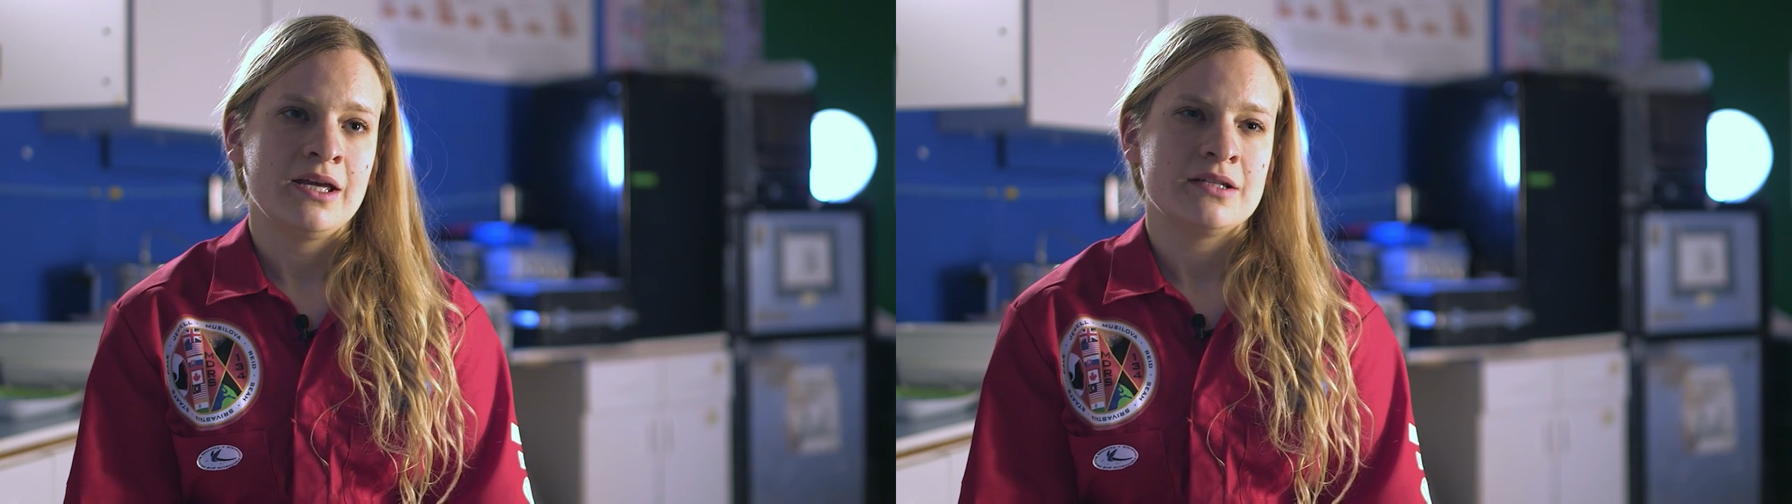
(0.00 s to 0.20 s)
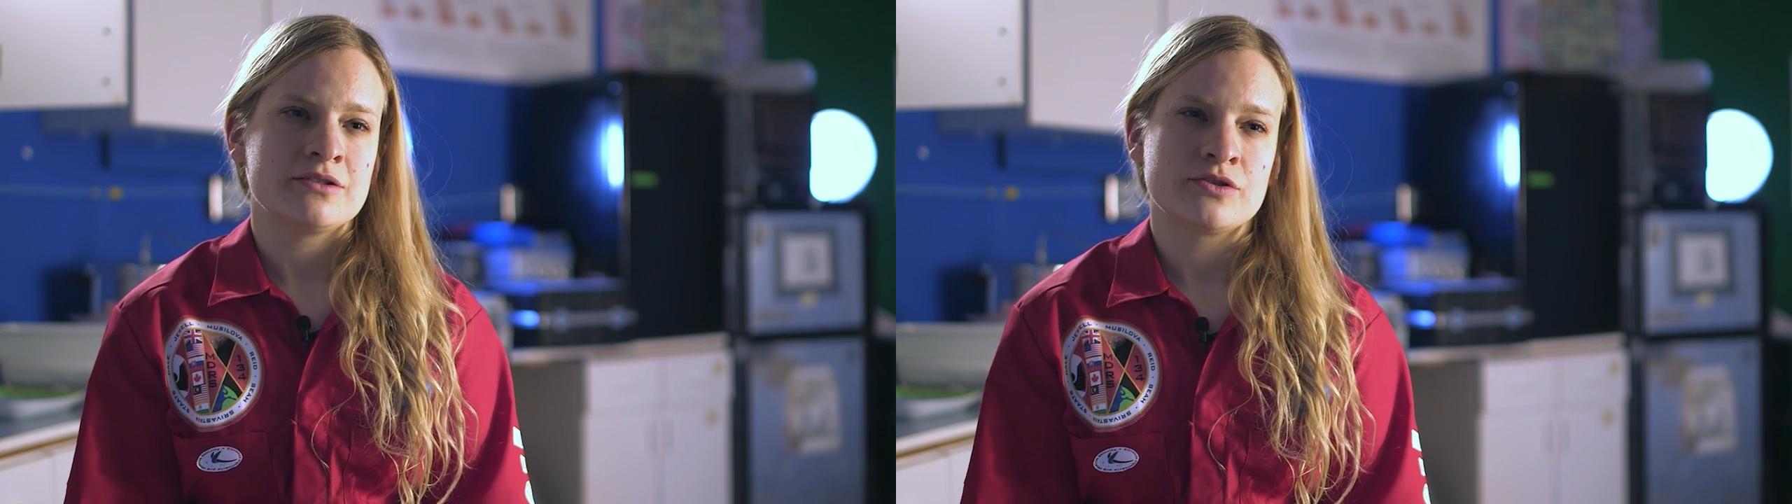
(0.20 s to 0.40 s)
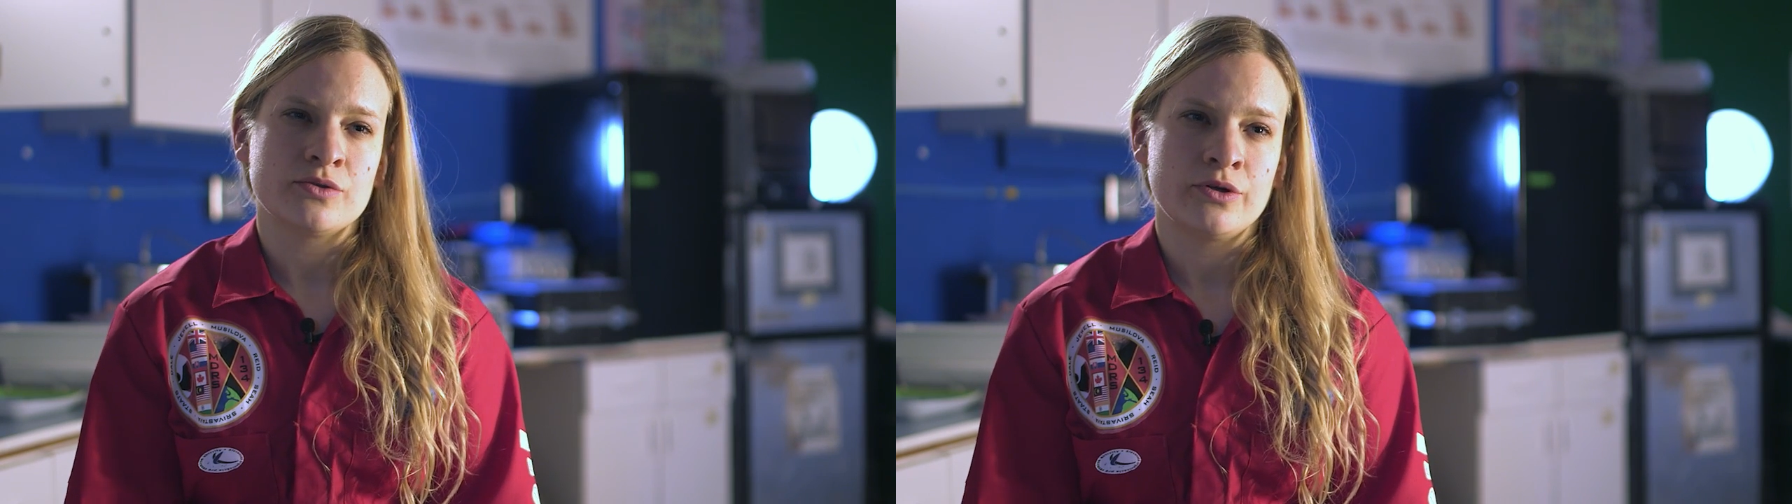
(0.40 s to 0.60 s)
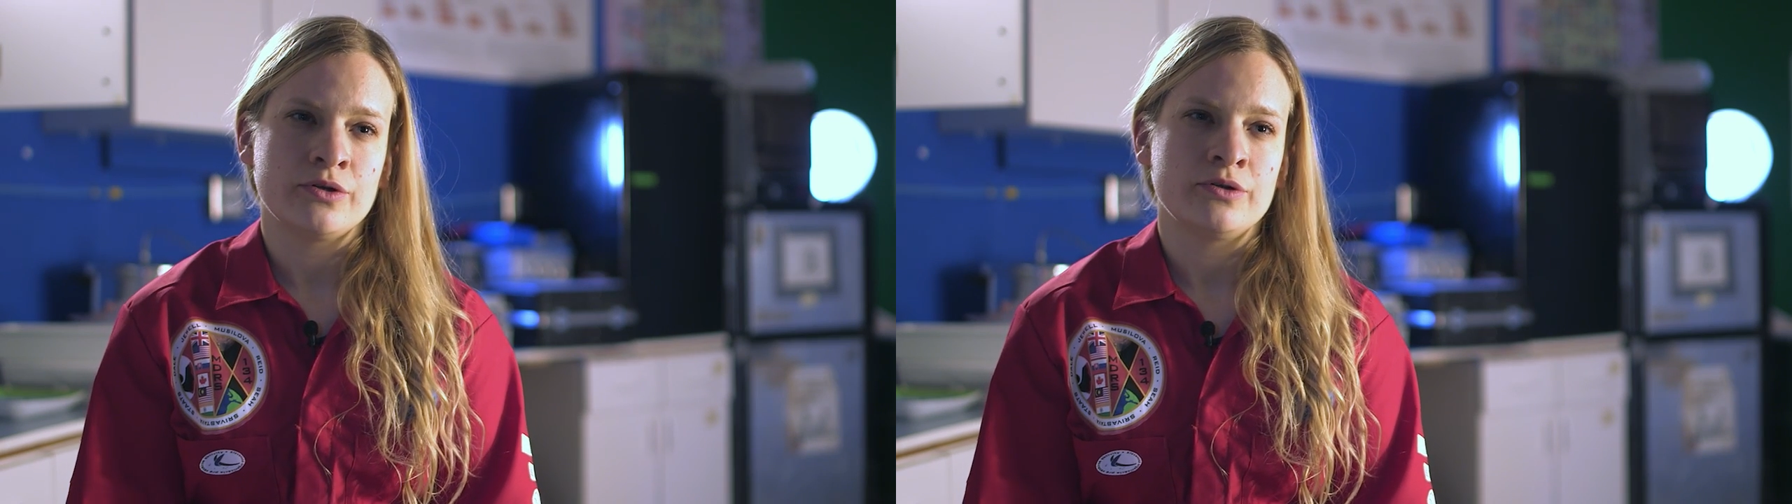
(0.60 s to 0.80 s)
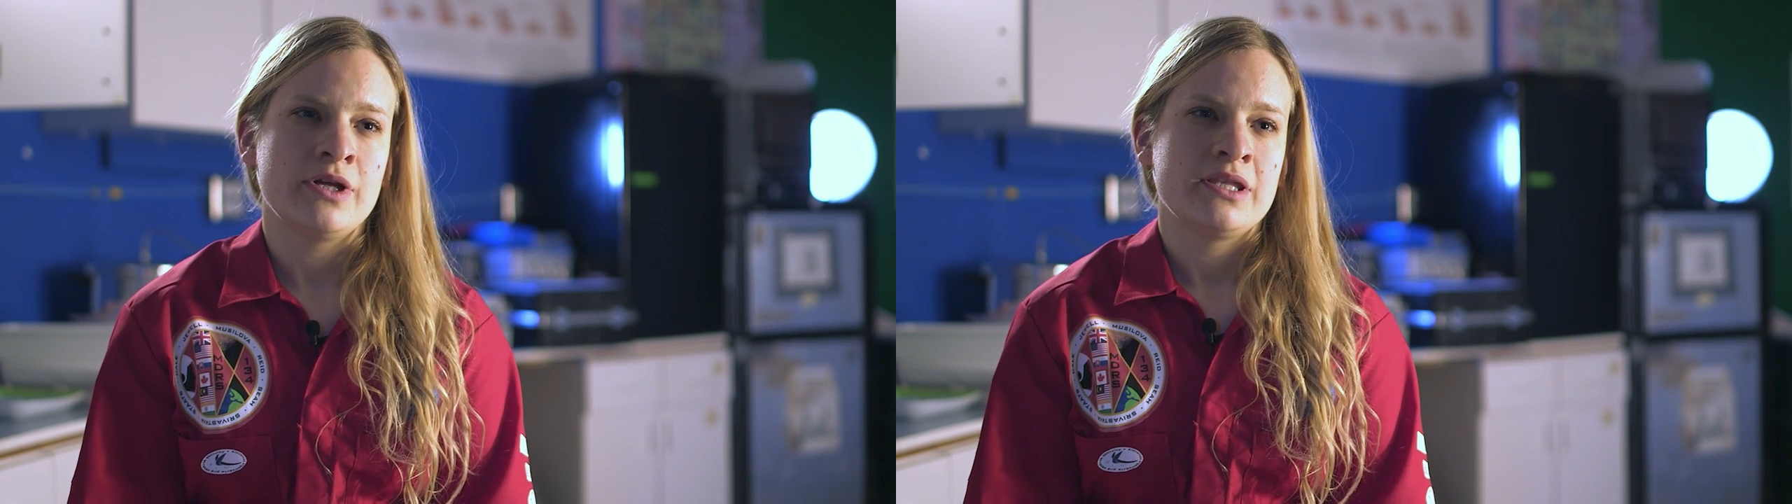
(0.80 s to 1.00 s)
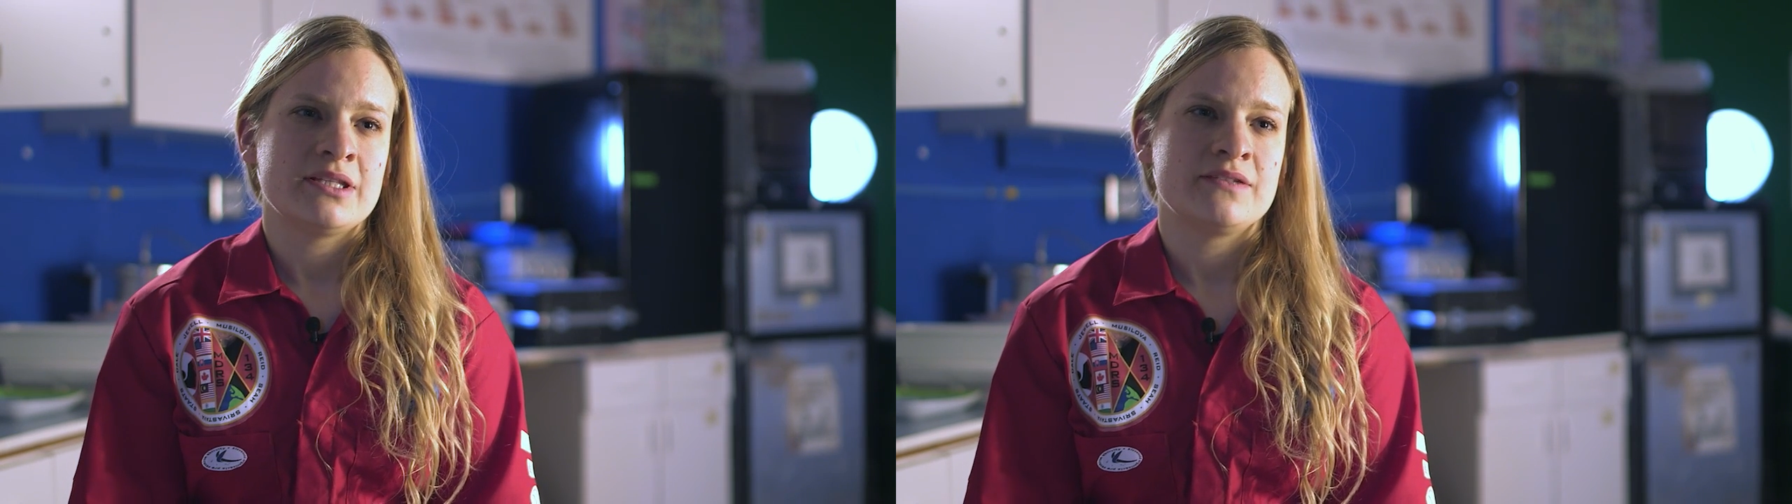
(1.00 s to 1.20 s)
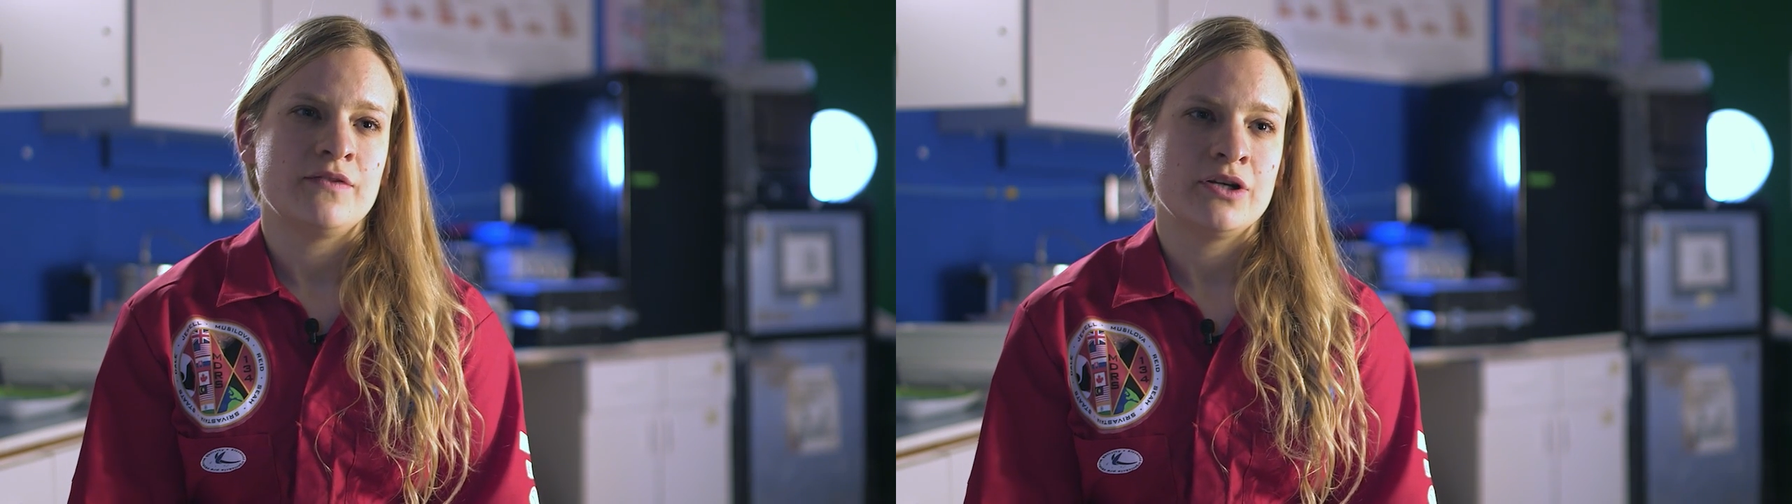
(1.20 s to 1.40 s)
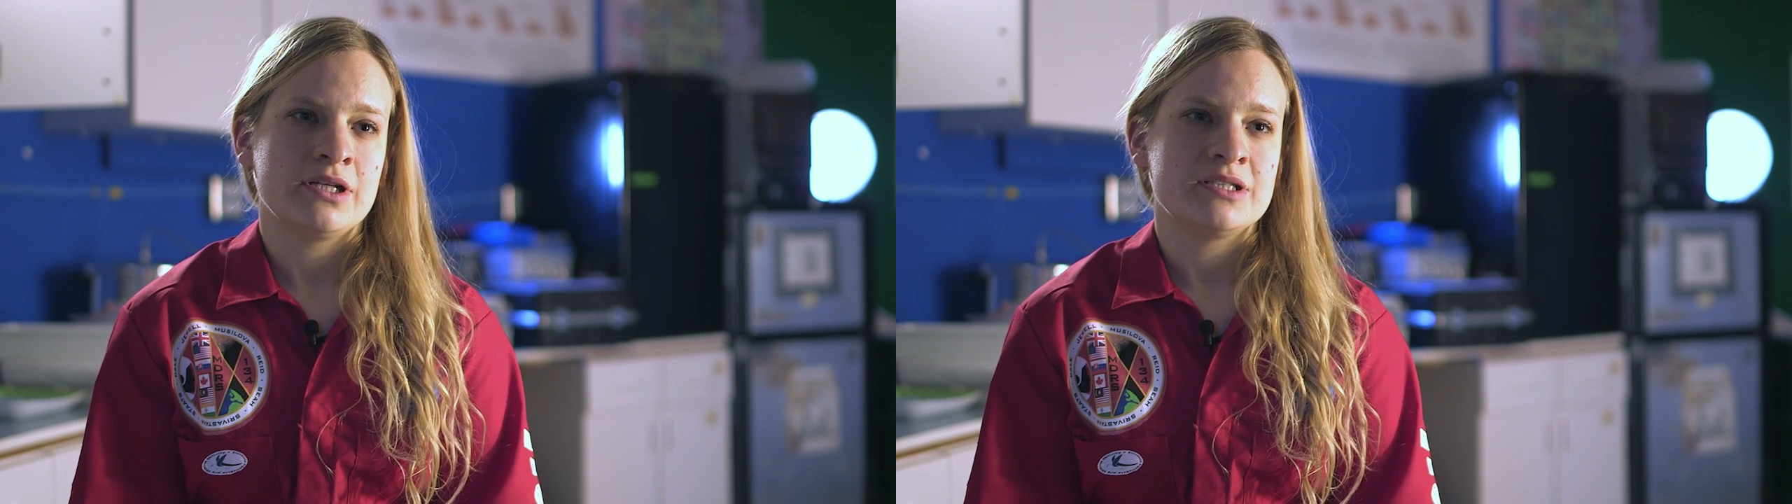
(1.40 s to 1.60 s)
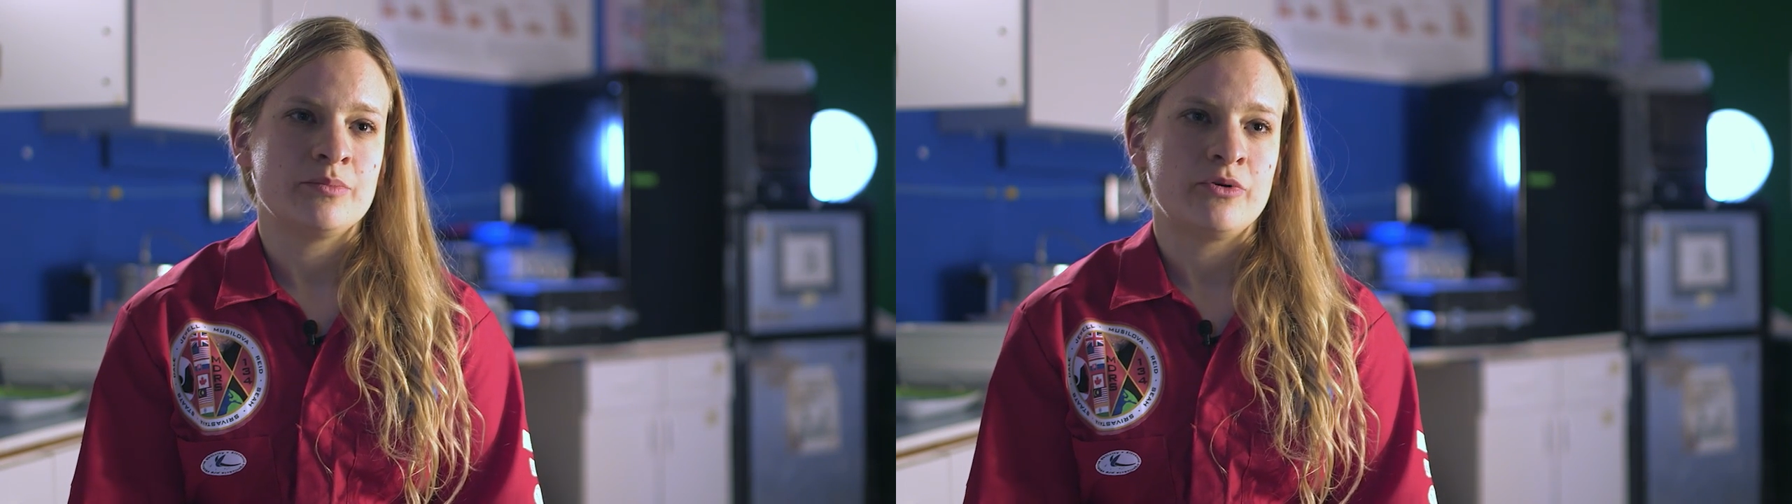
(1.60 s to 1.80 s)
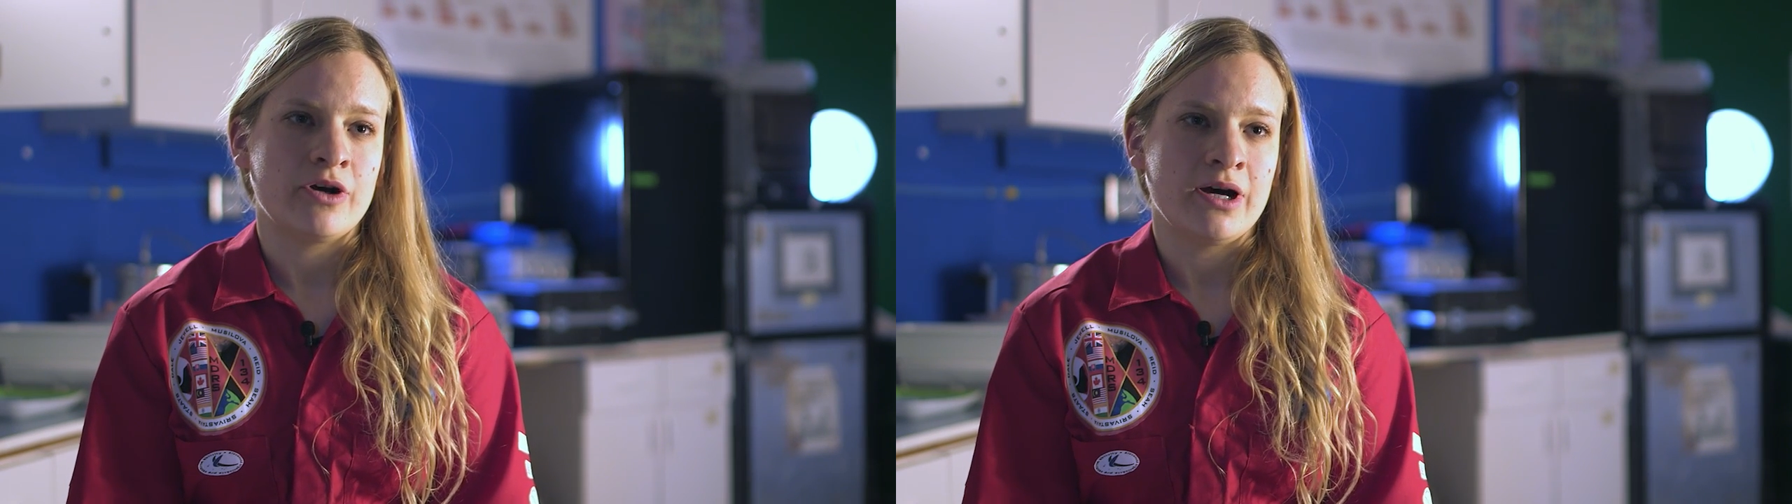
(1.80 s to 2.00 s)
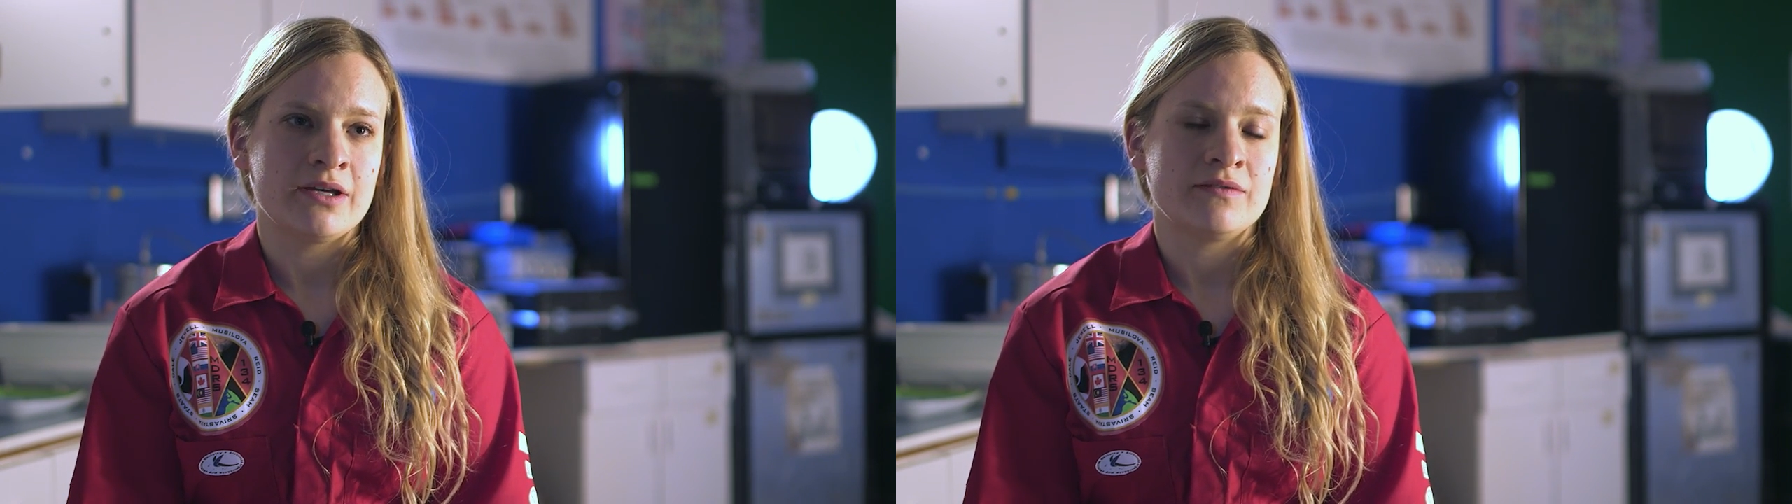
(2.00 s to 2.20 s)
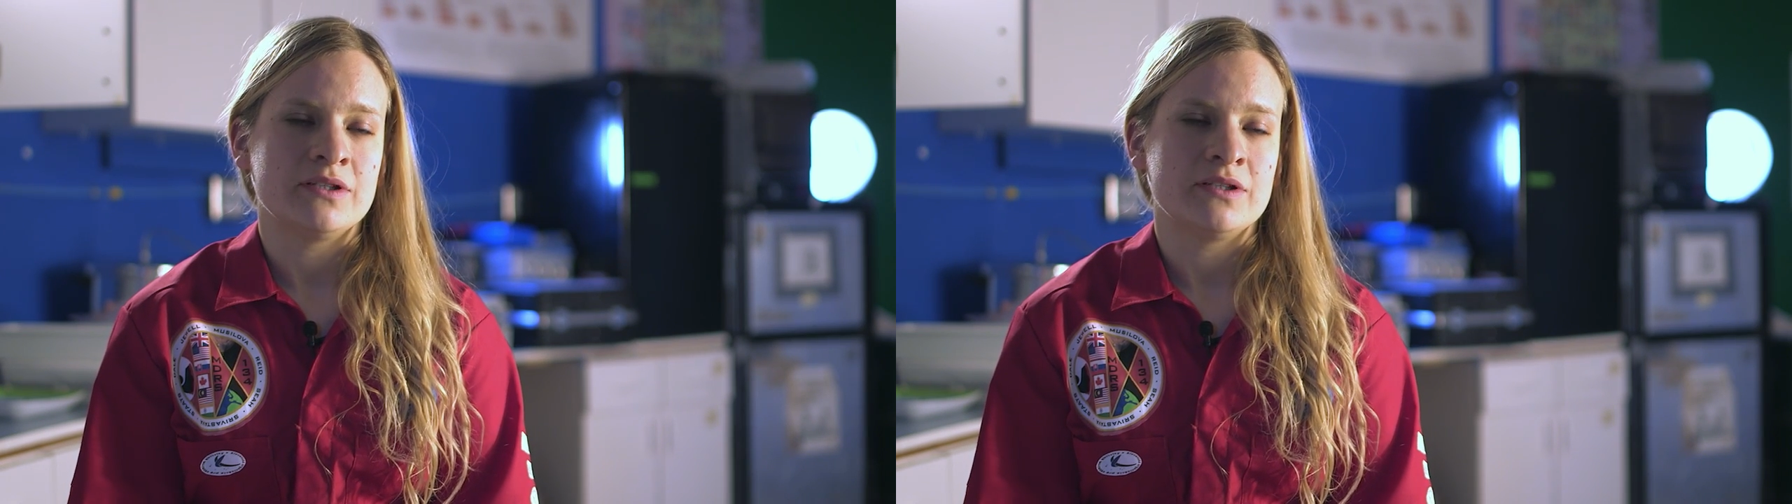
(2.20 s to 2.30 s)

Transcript: It's a soil that's very deprived